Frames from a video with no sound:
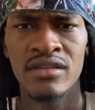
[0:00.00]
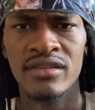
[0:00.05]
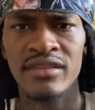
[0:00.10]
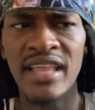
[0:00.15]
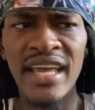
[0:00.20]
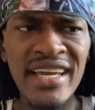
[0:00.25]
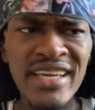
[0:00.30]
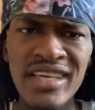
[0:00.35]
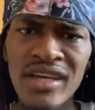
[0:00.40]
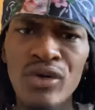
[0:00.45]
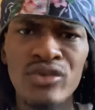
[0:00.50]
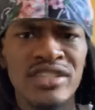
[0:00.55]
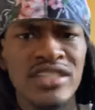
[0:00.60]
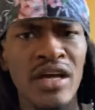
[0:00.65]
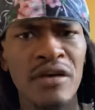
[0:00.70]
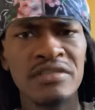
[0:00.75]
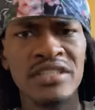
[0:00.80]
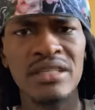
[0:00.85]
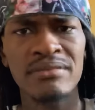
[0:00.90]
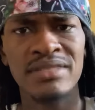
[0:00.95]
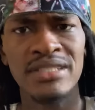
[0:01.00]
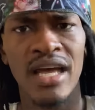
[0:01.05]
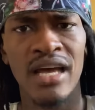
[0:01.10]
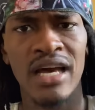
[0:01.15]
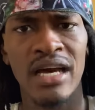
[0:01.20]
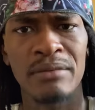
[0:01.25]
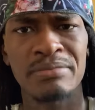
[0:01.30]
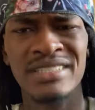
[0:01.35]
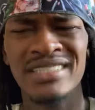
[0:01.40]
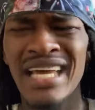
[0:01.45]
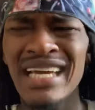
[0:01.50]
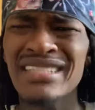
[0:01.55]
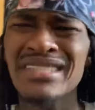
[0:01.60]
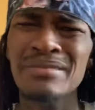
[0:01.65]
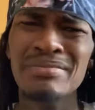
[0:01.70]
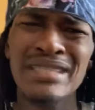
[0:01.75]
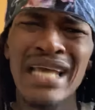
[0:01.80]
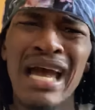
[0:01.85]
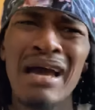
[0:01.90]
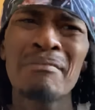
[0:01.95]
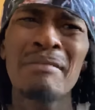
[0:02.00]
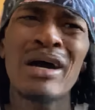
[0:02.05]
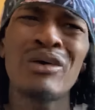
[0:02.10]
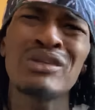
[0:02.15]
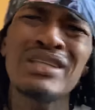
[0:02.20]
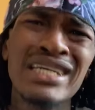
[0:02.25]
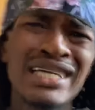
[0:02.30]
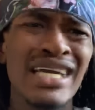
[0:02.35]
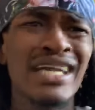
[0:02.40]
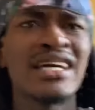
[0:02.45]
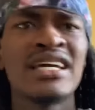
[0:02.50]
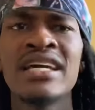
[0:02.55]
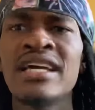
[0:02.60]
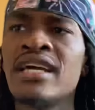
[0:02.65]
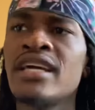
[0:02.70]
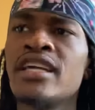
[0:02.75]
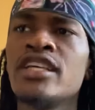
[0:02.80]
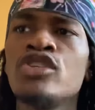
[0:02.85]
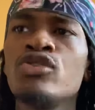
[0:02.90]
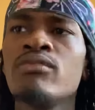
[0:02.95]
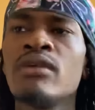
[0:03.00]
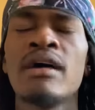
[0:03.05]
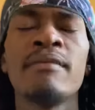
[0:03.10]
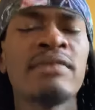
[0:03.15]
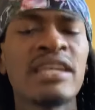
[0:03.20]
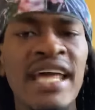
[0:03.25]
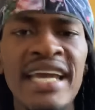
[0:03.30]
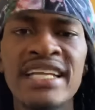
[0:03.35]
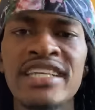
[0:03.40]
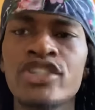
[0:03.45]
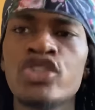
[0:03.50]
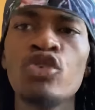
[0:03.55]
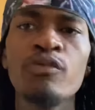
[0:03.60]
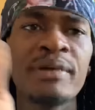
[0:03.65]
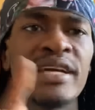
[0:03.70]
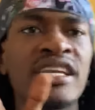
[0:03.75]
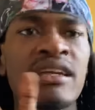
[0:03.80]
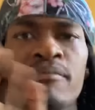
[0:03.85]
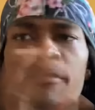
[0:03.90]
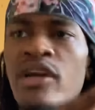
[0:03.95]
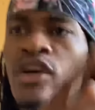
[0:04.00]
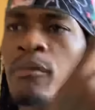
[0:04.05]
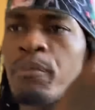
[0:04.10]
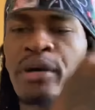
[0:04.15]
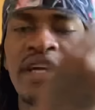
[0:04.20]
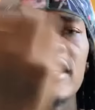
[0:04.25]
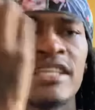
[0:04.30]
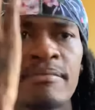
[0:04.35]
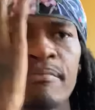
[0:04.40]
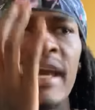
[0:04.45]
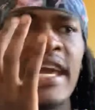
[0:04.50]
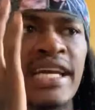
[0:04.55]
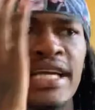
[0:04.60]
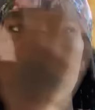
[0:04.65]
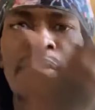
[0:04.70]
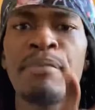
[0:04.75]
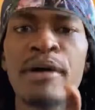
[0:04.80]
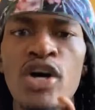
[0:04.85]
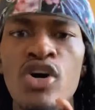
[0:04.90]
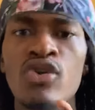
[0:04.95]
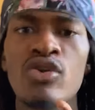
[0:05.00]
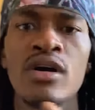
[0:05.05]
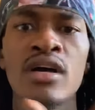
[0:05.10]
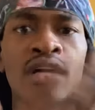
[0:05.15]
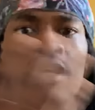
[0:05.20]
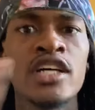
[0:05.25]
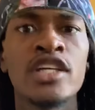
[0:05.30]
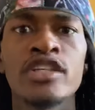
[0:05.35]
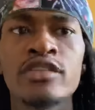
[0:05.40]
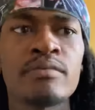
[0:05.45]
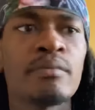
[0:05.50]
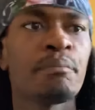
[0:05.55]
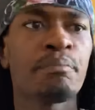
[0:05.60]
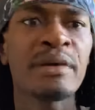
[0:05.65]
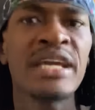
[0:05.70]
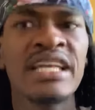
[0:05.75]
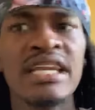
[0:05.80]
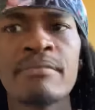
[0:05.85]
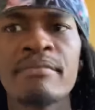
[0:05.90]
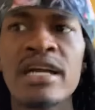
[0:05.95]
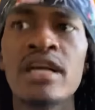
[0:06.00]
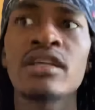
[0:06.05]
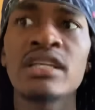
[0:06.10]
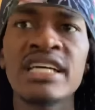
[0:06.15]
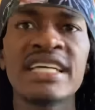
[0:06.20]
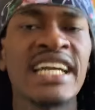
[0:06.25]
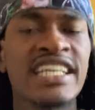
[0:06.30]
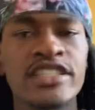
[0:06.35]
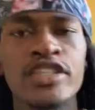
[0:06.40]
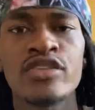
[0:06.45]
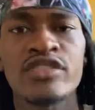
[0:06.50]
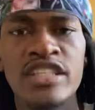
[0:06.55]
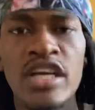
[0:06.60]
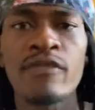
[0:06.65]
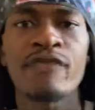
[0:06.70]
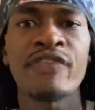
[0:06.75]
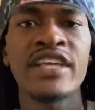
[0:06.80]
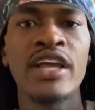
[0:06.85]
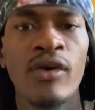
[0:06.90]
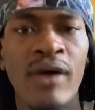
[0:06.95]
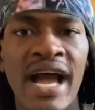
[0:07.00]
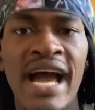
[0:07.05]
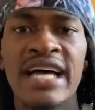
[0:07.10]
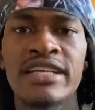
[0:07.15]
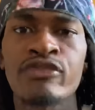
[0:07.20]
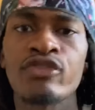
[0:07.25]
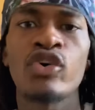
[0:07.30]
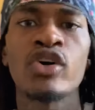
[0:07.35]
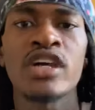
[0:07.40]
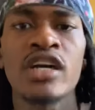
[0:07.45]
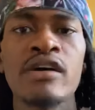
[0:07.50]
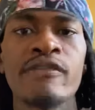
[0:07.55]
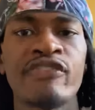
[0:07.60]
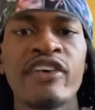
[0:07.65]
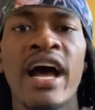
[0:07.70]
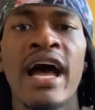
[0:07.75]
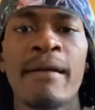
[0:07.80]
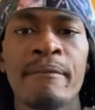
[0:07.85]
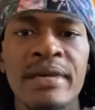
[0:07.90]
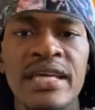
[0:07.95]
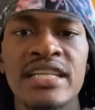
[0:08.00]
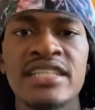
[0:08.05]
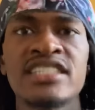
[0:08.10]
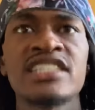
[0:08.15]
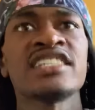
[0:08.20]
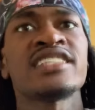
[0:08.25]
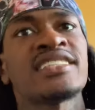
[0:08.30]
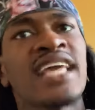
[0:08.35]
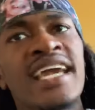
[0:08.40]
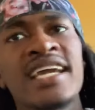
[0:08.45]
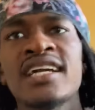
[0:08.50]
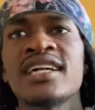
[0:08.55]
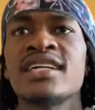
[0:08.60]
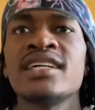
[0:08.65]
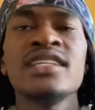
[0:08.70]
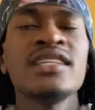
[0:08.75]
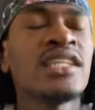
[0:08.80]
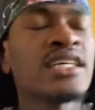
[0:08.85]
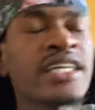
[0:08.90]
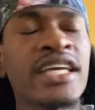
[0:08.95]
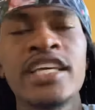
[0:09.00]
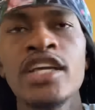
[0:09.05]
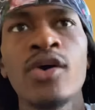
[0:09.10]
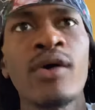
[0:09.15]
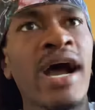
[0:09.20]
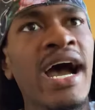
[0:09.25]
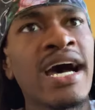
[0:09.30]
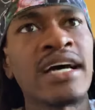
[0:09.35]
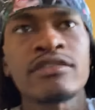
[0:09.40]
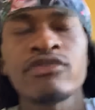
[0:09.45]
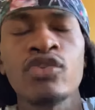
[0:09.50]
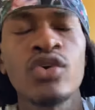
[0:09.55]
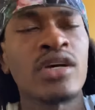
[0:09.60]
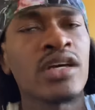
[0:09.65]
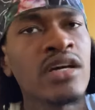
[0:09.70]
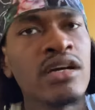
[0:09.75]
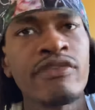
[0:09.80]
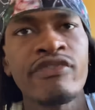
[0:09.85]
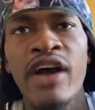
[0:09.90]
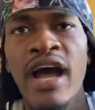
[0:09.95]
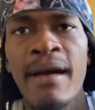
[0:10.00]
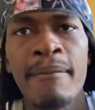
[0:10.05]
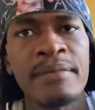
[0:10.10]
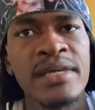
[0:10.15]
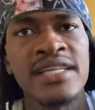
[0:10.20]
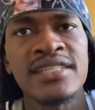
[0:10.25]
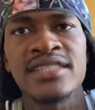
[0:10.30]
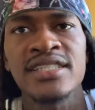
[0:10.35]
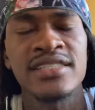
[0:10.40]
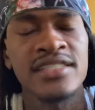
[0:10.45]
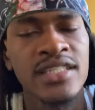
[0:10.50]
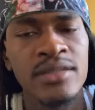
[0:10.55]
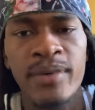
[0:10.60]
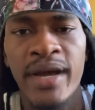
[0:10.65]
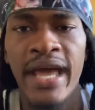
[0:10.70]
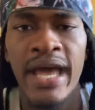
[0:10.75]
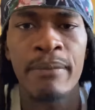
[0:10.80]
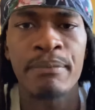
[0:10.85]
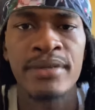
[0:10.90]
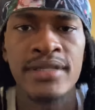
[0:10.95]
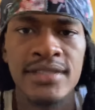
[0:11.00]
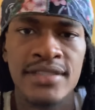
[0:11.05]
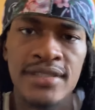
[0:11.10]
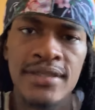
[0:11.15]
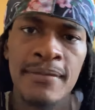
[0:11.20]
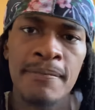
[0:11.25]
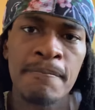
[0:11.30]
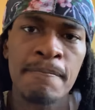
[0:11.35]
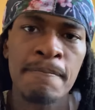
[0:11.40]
Thank yourself sometimes. Take some time out. Look at ladies. You be in the mirror putting your makeup on. Be in the mirror. Look at yourself in your eyes for a good five minutes. Just take a good look in your eyes for a good five minutes and see what happens.